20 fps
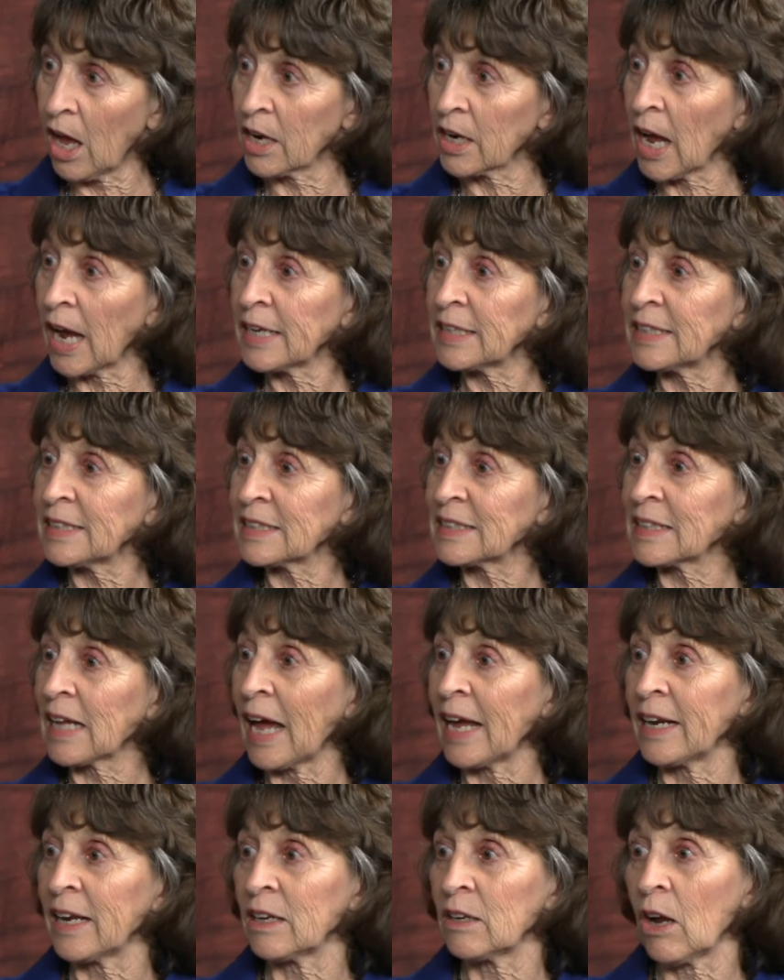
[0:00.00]
and I oh.
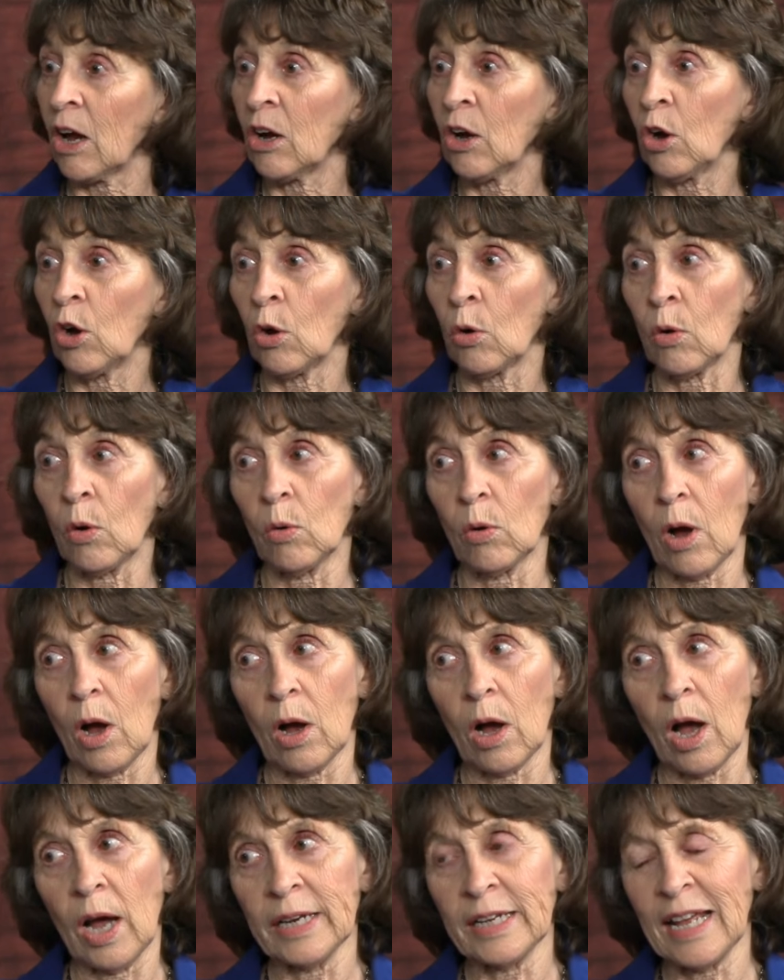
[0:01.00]
decided, oh, I